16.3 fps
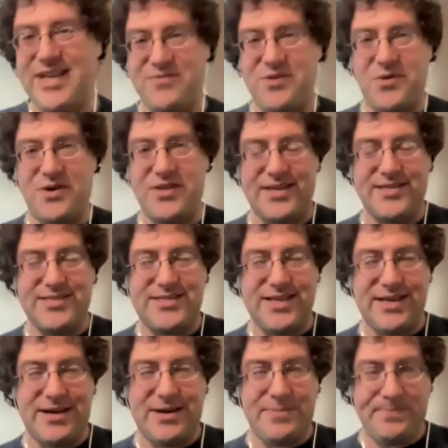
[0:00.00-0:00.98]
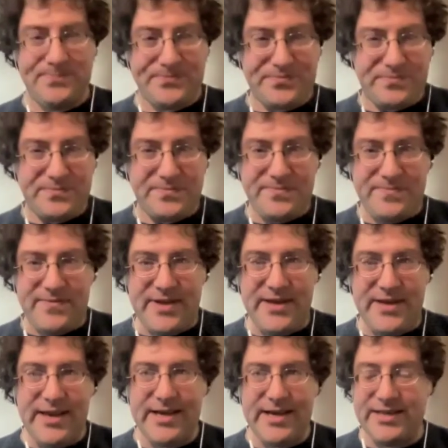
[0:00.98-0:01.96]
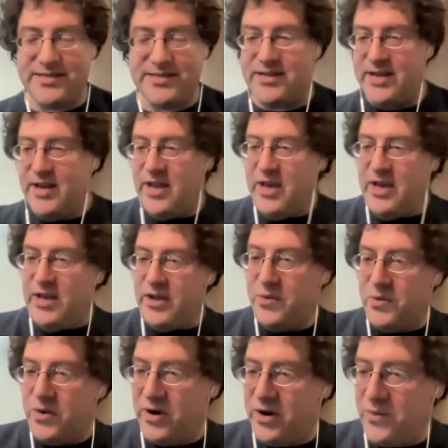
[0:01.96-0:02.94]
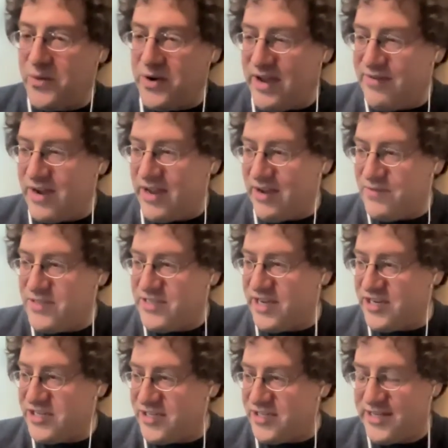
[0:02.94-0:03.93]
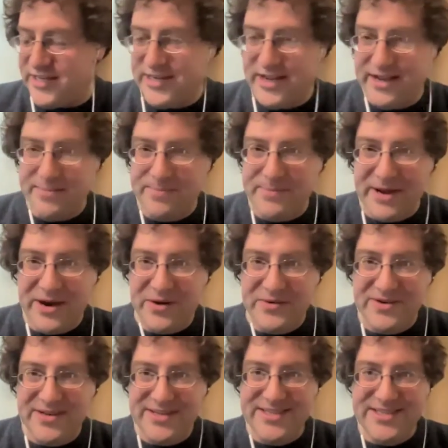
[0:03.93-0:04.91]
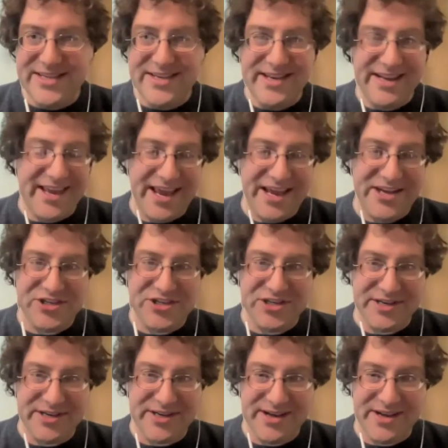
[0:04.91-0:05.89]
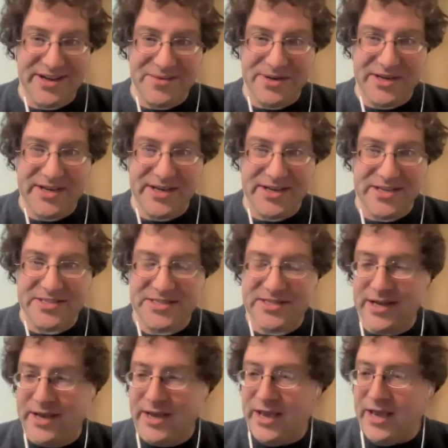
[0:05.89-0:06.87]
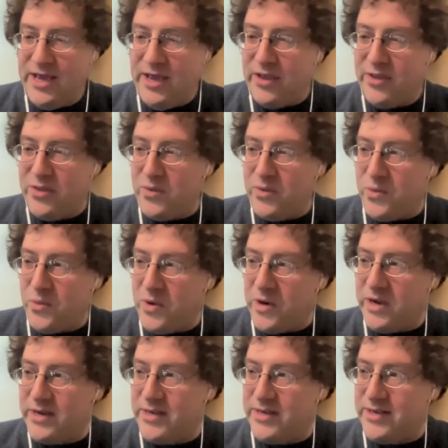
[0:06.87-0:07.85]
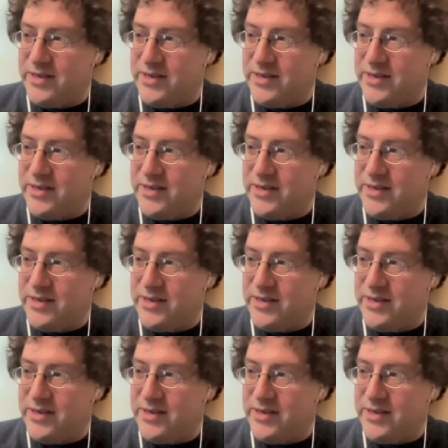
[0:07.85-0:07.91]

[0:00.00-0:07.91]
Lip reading: have you with us. And we have a conversation today about syndication because what